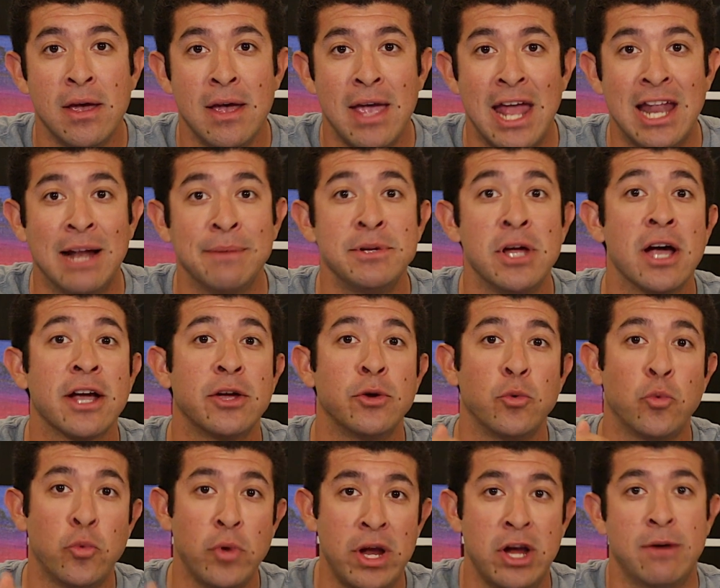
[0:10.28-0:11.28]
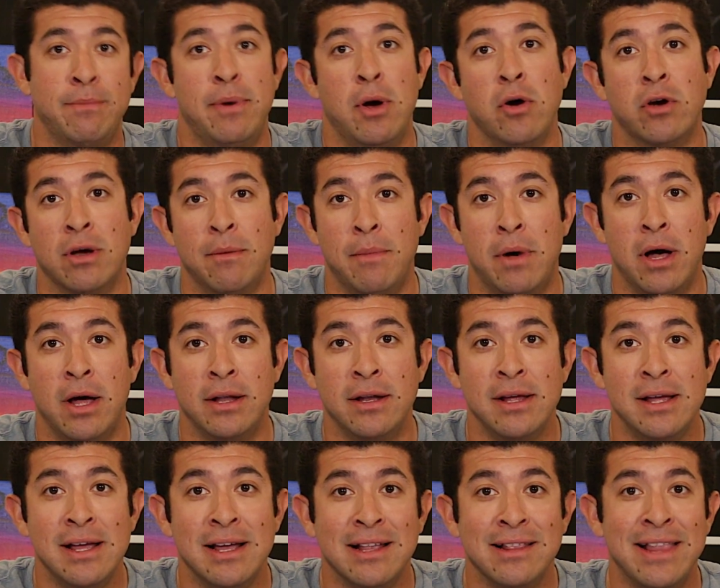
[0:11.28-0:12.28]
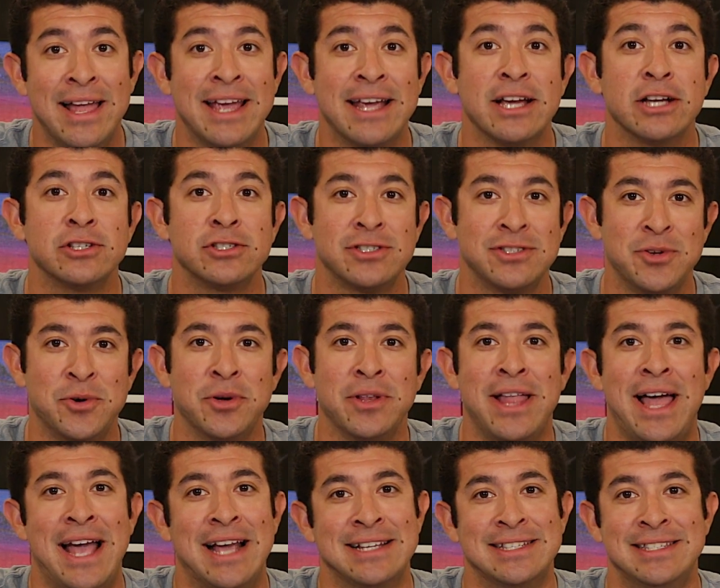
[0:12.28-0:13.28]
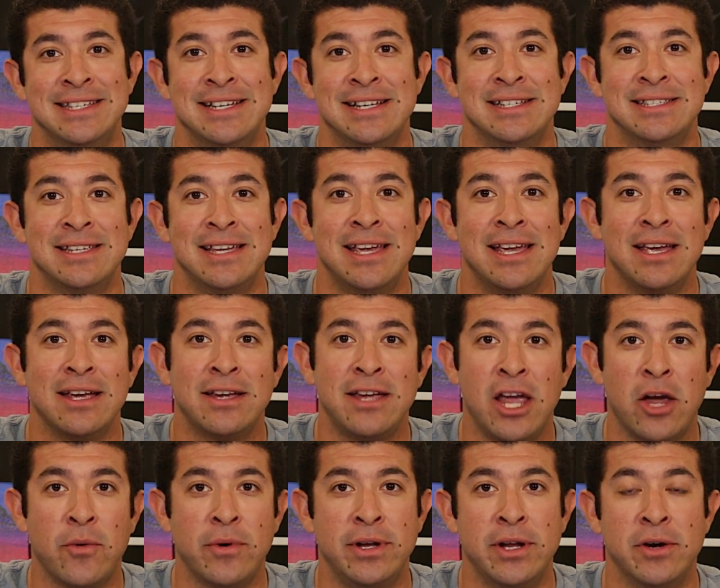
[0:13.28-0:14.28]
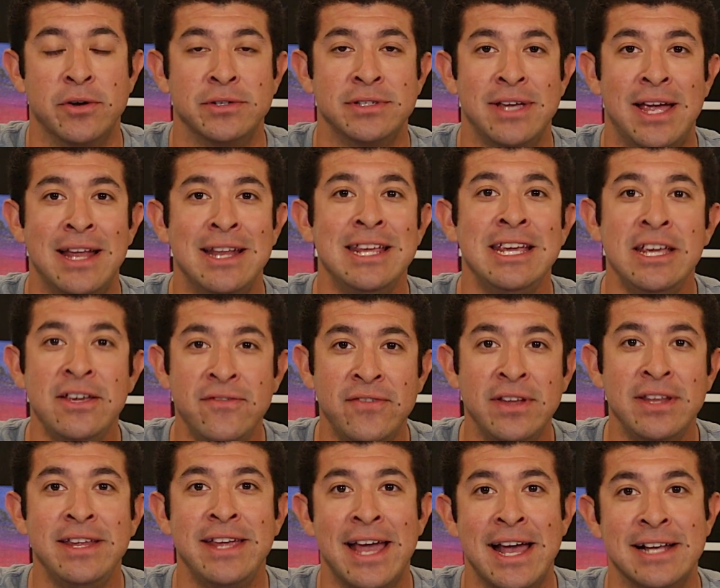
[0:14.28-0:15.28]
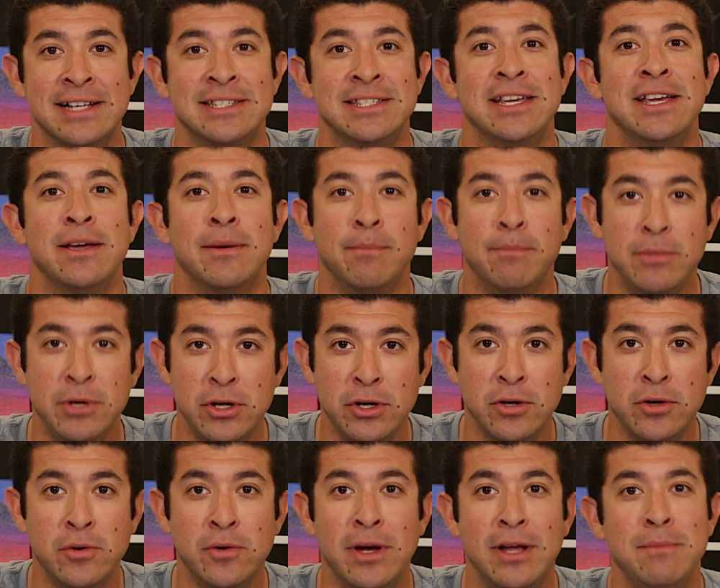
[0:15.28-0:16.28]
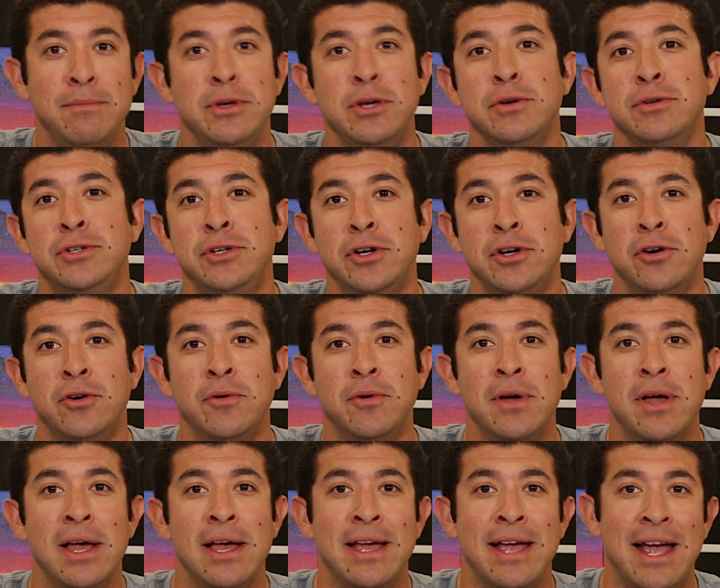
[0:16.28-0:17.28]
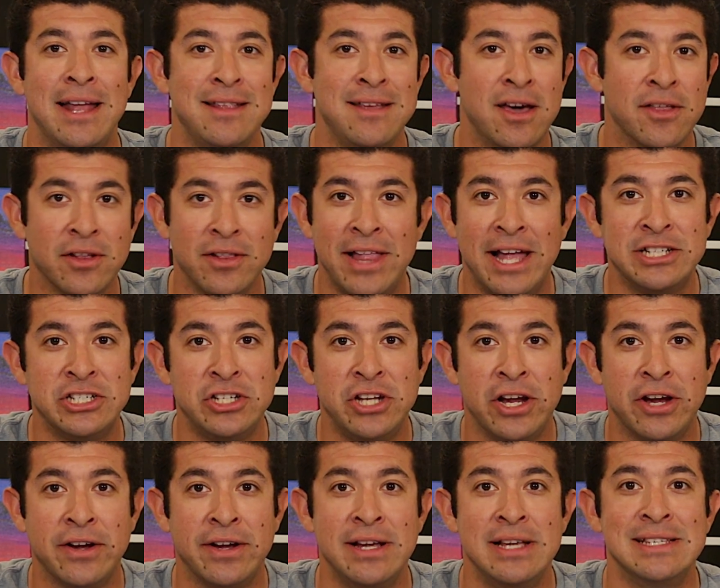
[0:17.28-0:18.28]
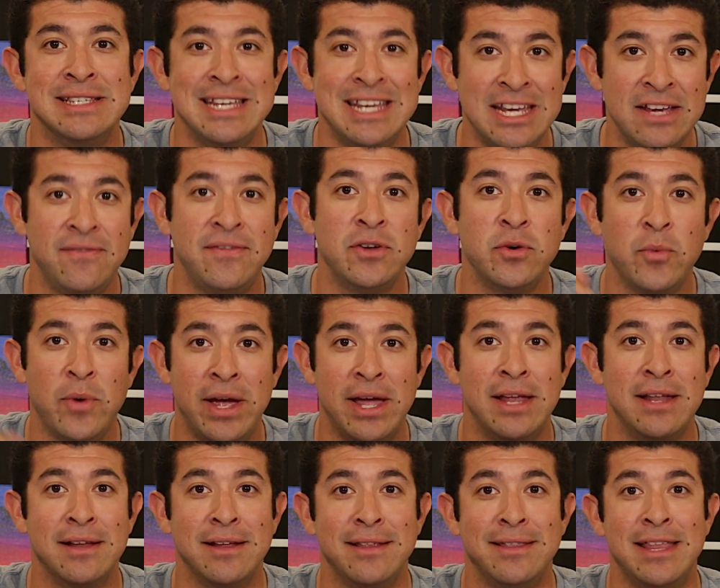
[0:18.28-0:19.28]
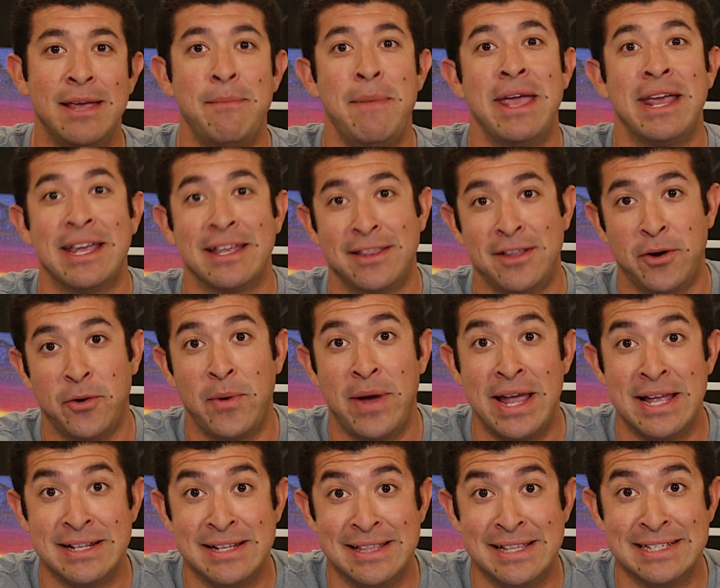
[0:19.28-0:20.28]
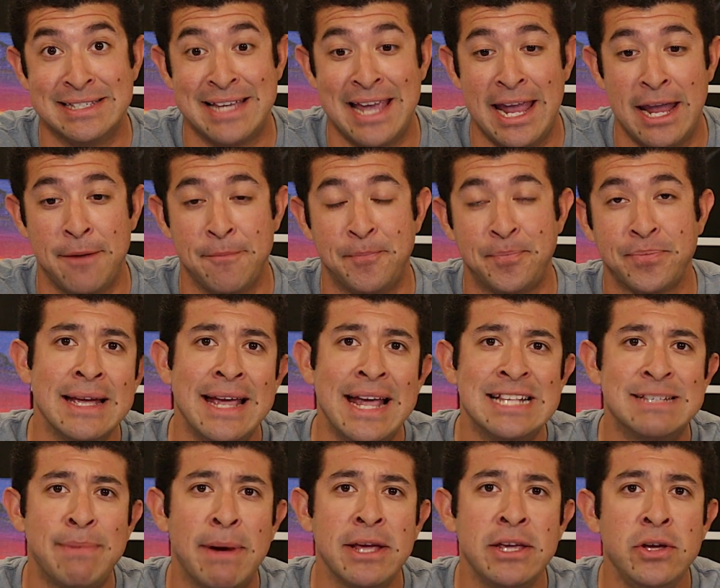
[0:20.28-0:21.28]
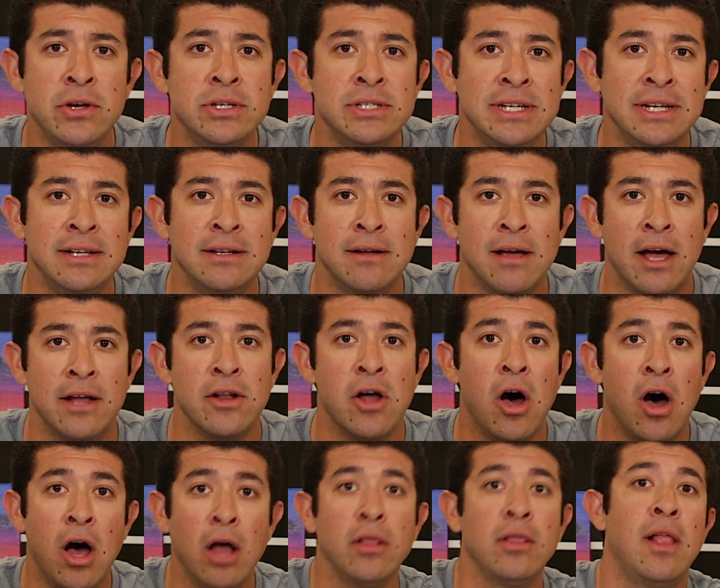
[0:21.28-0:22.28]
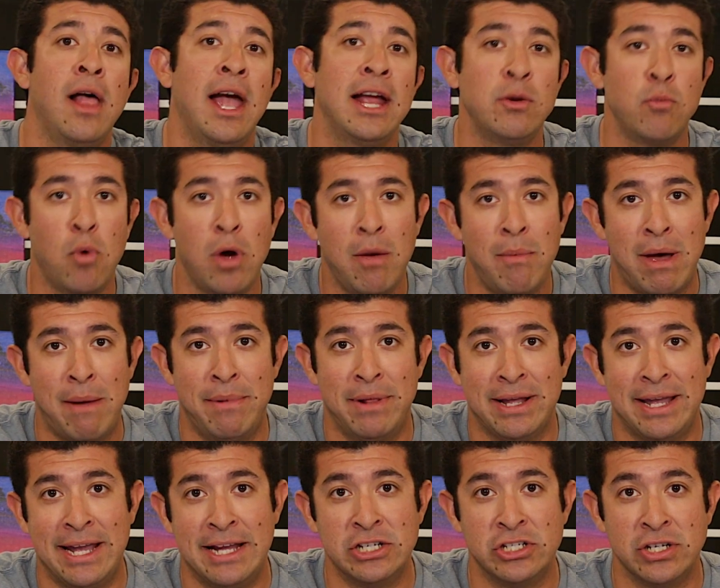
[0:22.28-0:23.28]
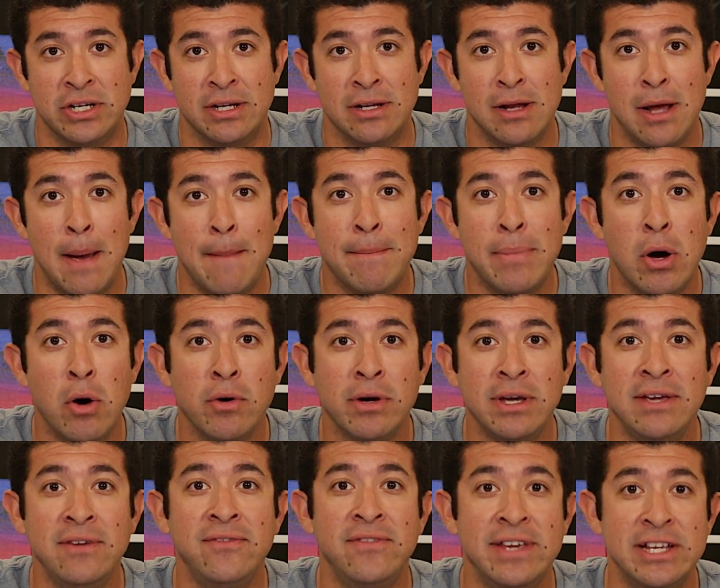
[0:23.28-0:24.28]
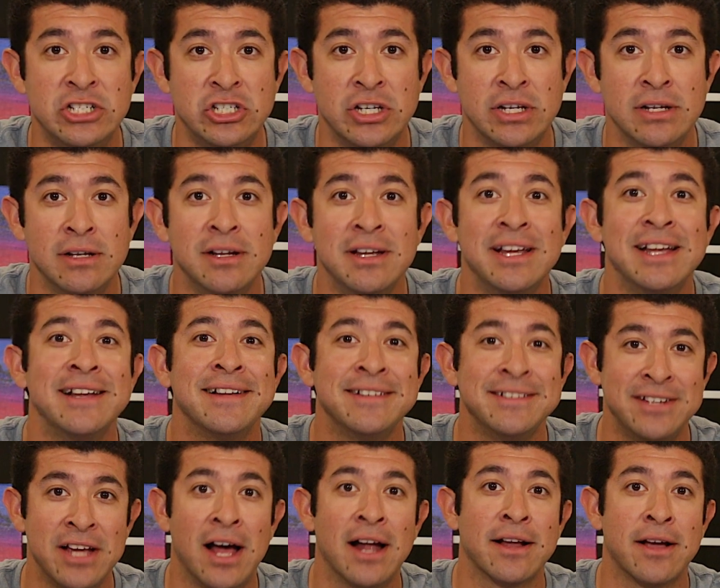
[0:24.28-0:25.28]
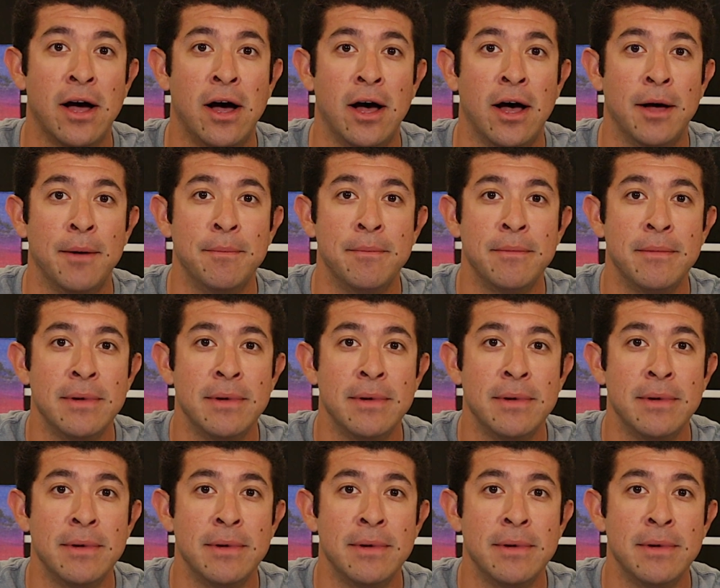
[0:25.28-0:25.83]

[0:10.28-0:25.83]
And I'm talking rare Pokemon, like Snorlaxes, Gyarados, and even, yes, Mew and Mewtwo, and the other legendaries if and when they make it their way into this game. It's by using an online web application, Pokevision.com.